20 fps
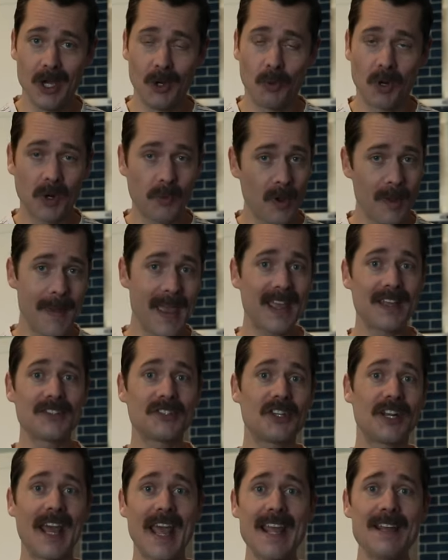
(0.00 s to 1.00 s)
What are we making
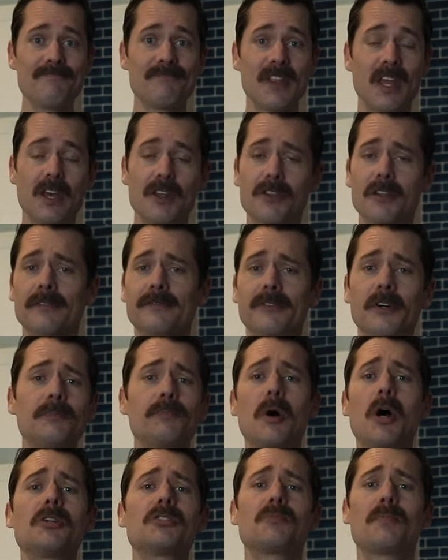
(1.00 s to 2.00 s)
today? The
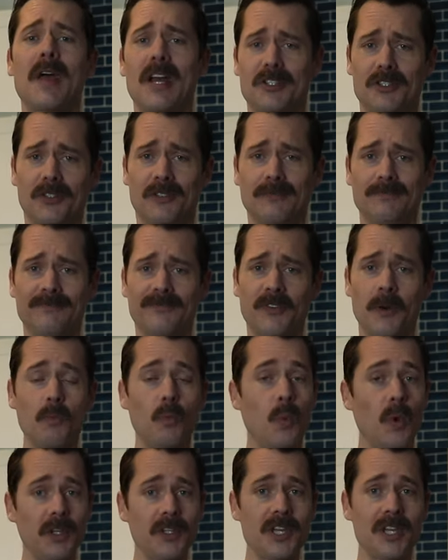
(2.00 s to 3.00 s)
football special
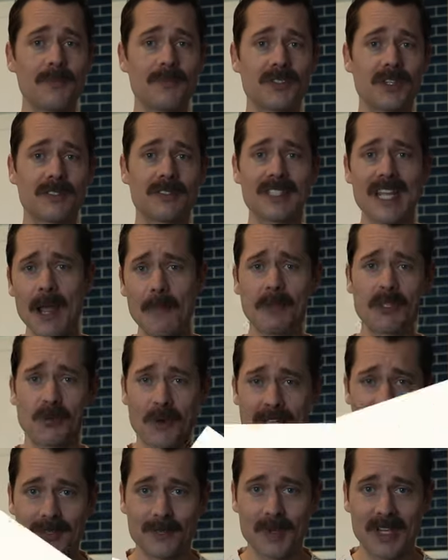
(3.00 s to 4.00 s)
from Williams Sandwich
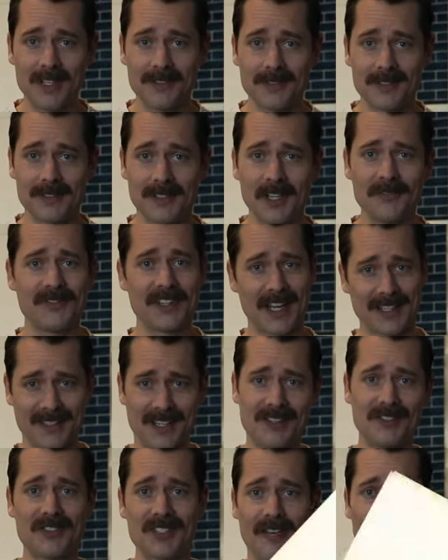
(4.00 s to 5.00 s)
Recipes of
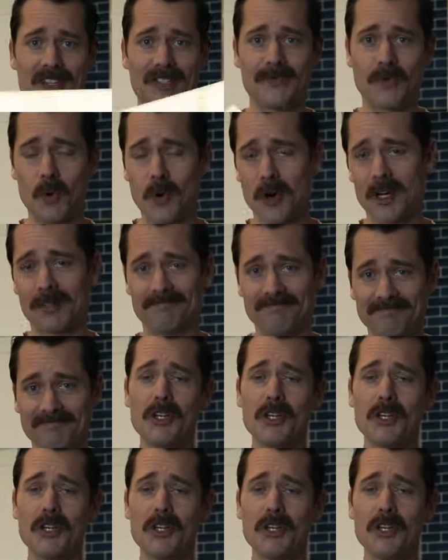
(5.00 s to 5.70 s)
1974.